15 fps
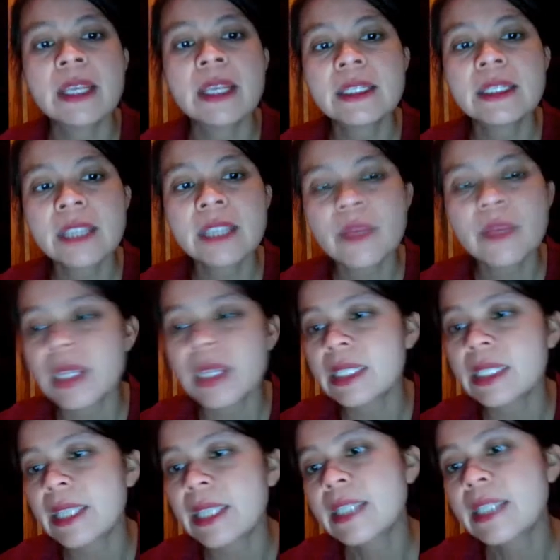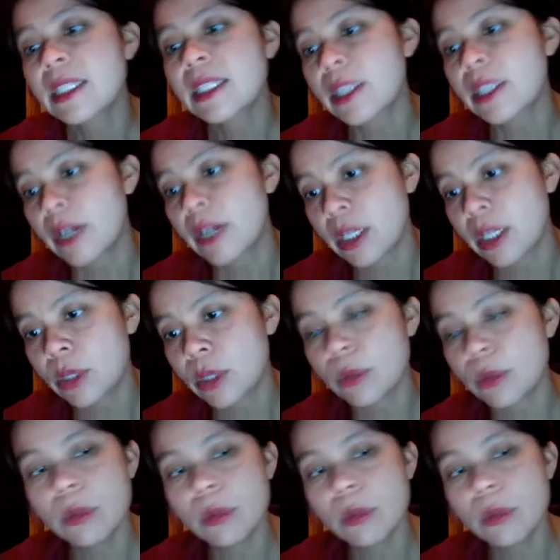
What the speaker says: statements necessary to